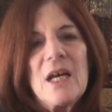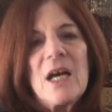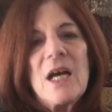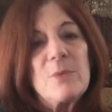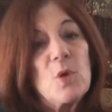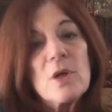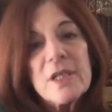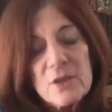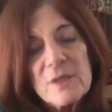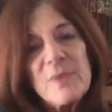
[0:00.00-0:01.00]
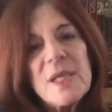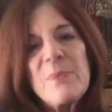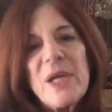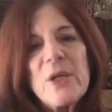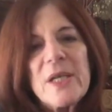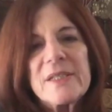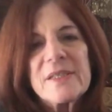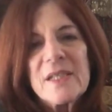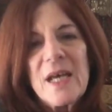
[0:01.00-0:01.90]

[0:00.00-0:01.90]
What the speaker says: Or it could be a parent.